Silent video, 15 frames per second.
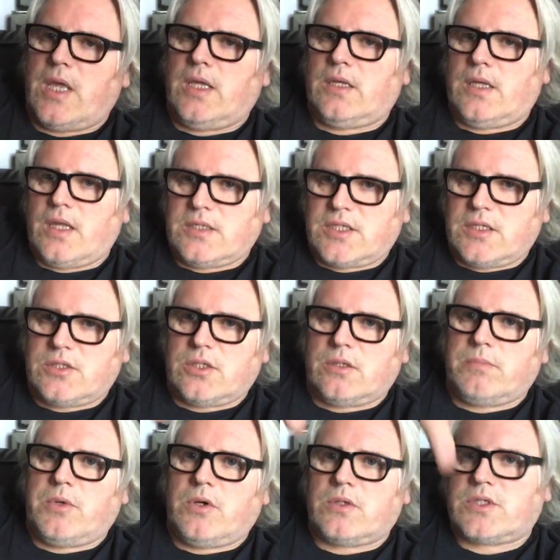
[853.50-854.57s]
gets into the
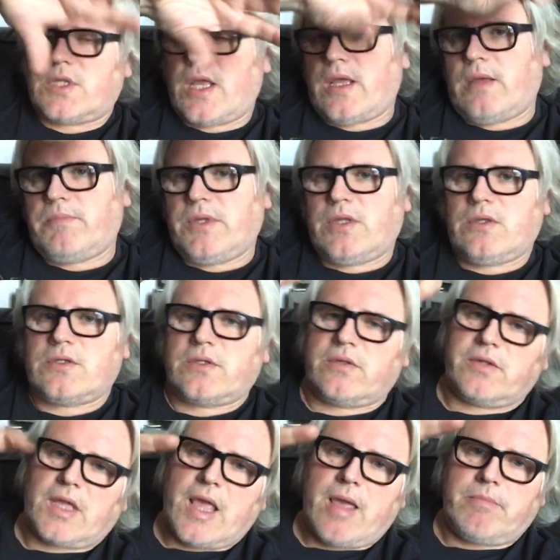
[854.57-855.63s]
box, and because of the
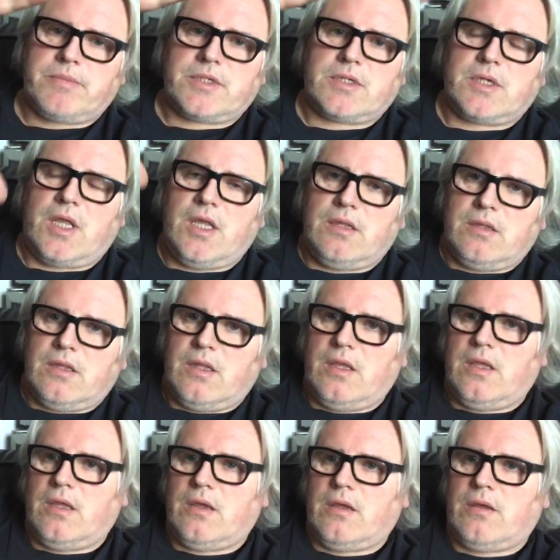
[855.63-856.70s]
gaps in
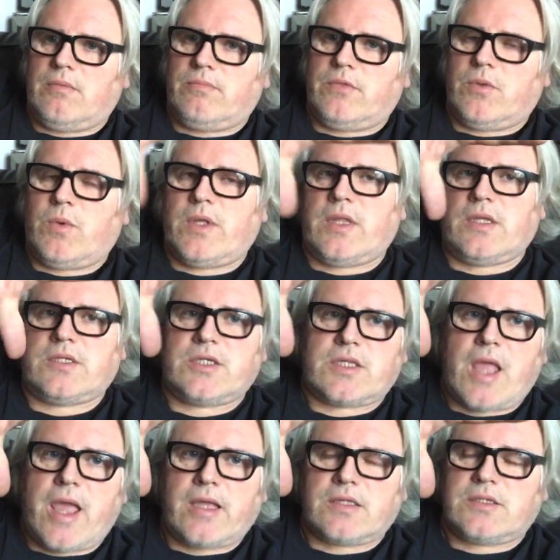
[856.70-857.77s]
the way they're
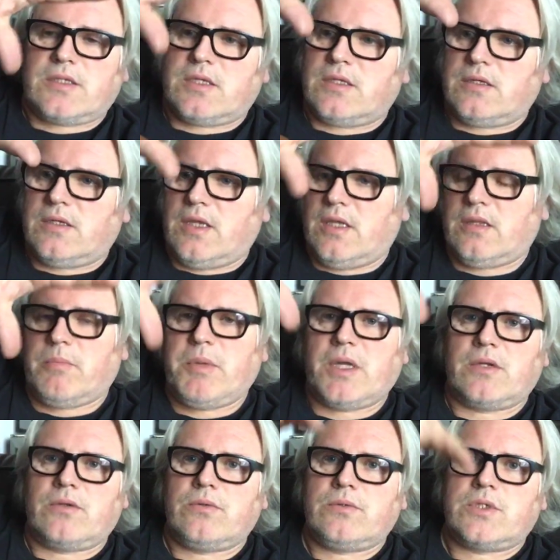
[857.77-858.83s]
stacked in the
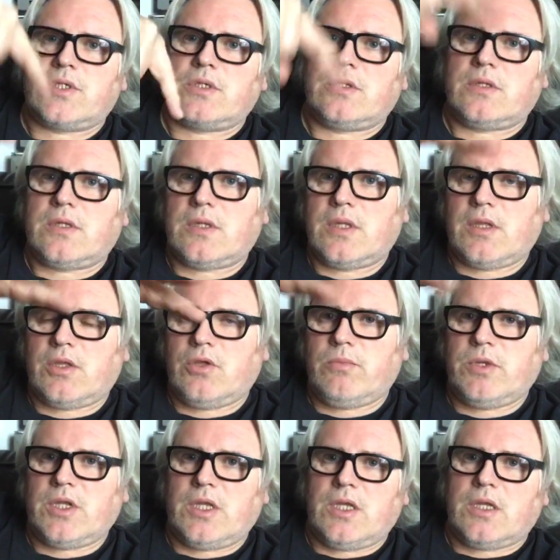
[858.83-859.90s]
bundles, the
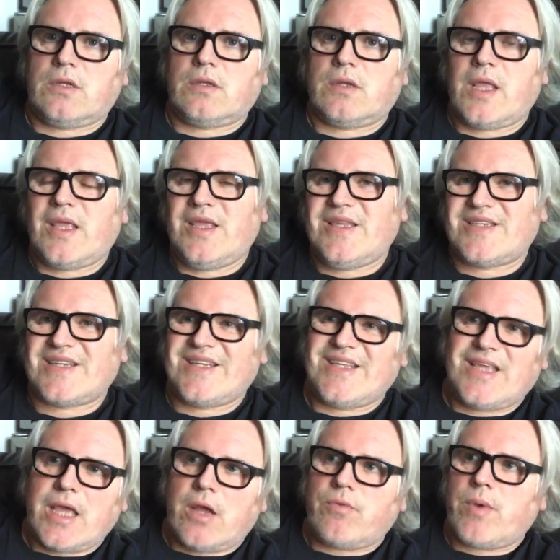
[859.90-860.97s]
humidity can easily
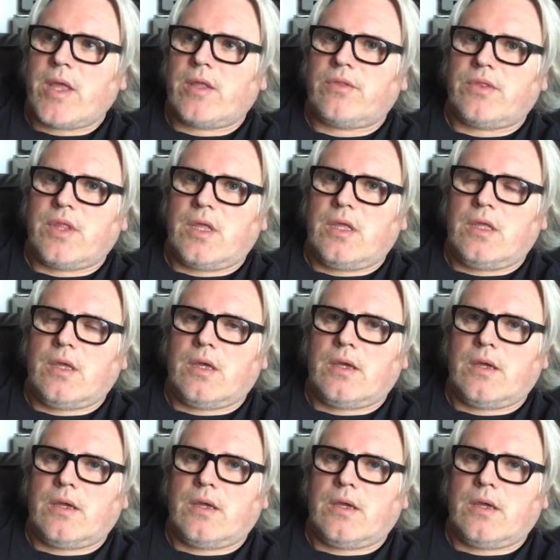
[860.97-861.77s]
get around the